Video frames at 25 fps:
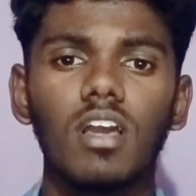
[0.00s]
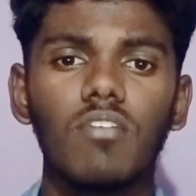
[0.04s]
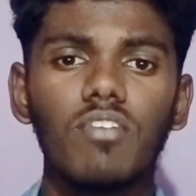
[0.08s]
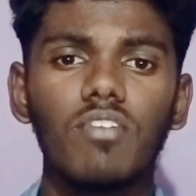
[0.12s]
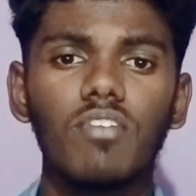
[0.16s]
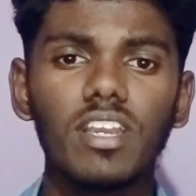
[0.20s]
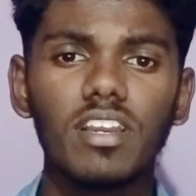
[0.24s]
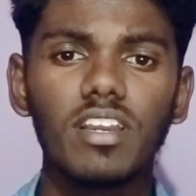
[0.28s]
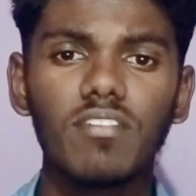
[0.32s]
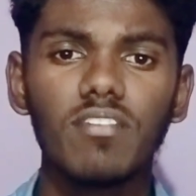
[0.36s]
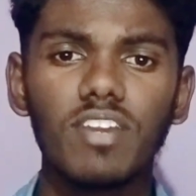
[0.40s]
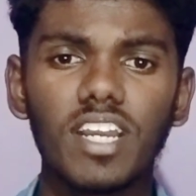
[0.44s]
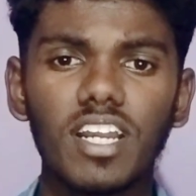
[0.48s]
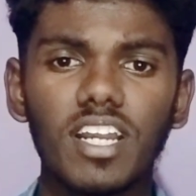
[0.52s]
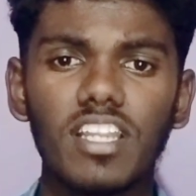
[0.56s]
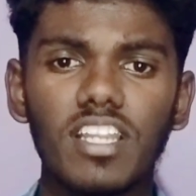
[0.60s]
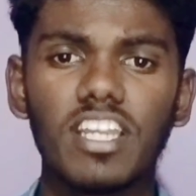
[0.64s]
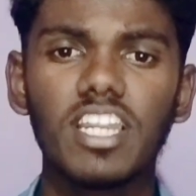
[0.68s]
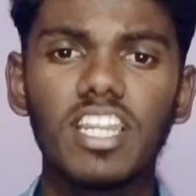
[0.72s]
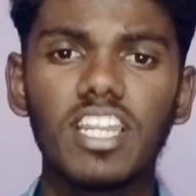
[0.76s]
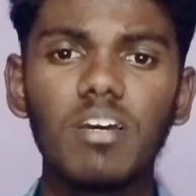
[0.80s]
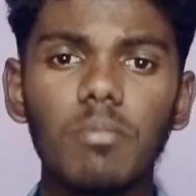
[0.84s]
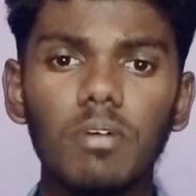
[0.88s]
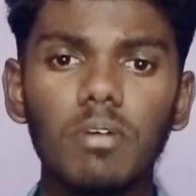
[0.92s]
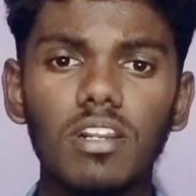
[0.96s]
We can
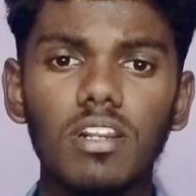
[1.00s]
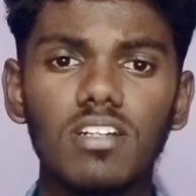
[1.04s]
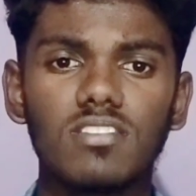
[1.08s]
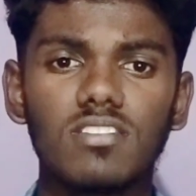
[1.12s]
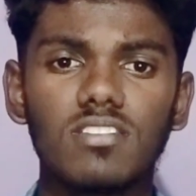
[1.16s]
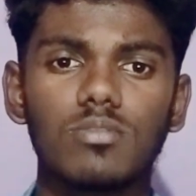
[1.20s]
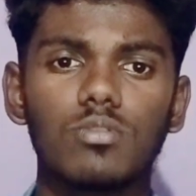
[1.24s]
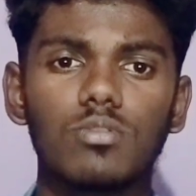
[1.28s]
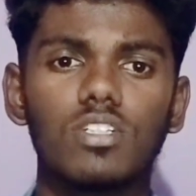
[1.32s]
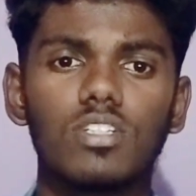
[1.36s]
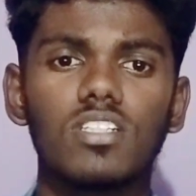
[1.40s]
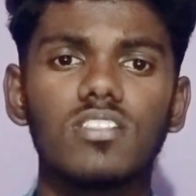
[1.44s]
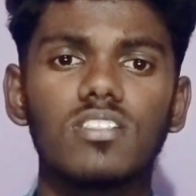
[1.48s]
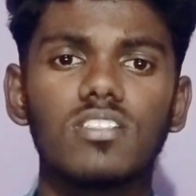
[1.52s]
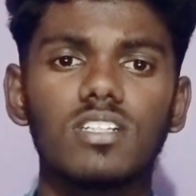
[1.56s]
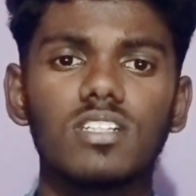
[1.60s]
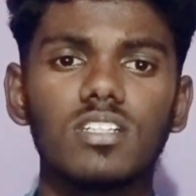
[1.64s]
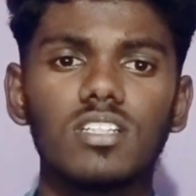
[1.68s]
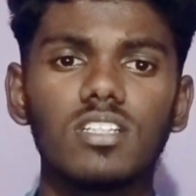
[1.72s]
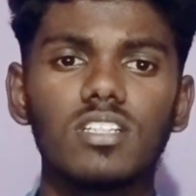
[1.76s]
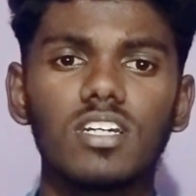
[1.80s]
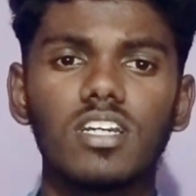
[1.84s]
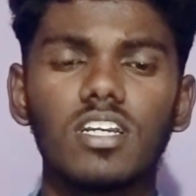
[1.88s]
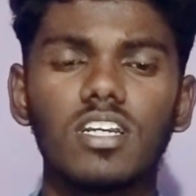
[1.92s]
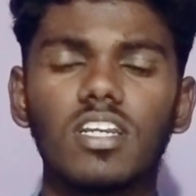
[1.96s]
enable us to
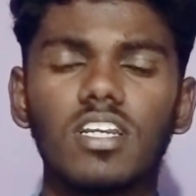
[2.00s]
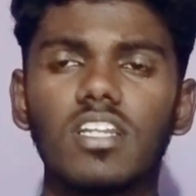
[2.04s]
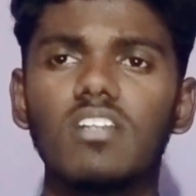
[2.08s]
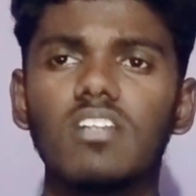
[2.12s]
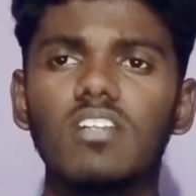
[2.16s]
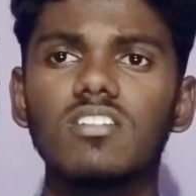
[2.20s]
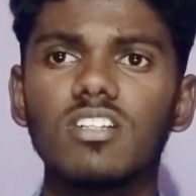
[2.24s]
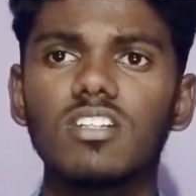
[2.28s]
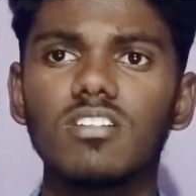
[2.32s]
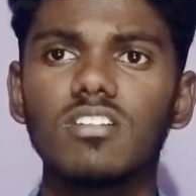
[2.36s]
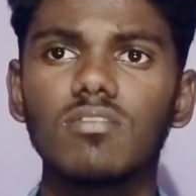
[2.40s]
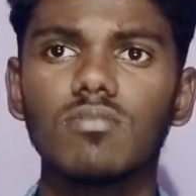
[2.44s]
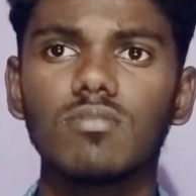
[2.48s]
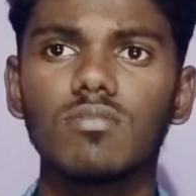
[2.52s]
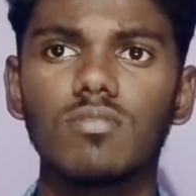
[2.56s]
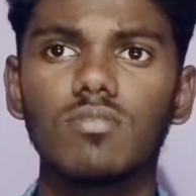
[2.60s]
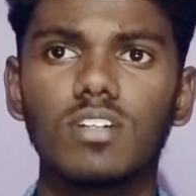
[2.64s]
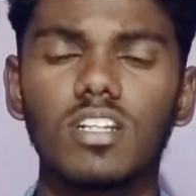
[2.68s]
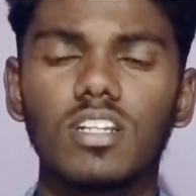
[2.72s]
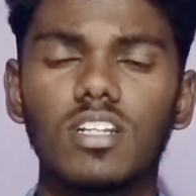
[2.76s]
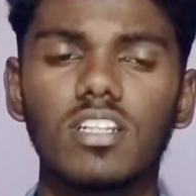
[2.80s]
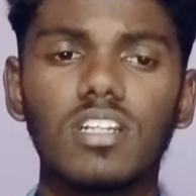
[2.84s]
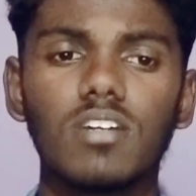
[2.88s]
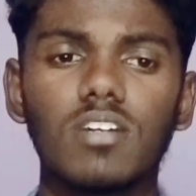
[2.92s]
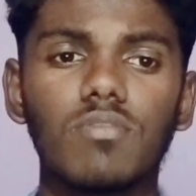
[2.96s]
design the initiative
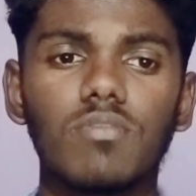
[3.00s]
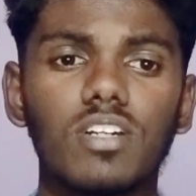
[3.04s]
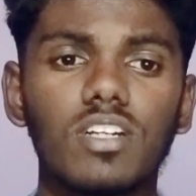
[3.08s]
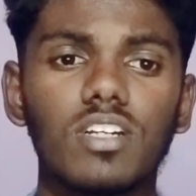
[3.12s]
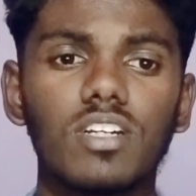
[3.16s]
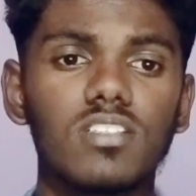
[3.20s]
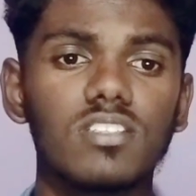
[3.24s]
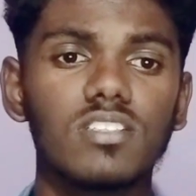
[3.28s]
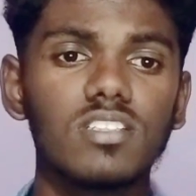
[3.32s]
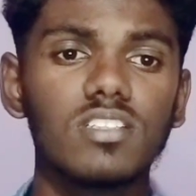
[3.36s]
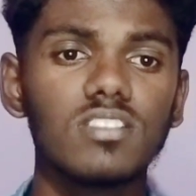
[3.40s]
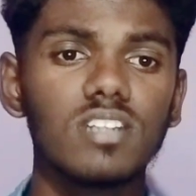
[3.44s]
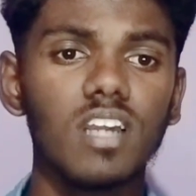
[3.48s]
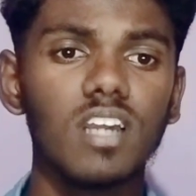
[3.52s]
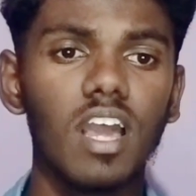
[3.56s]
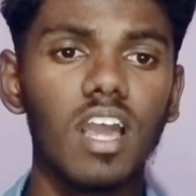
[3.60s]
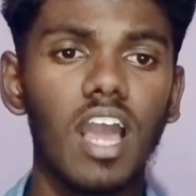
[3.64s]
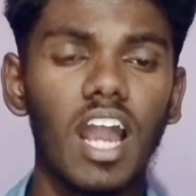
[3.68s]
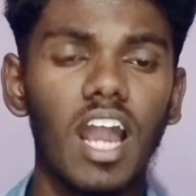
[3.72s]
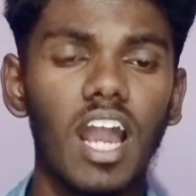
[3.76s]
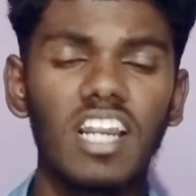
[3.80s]
interfaces,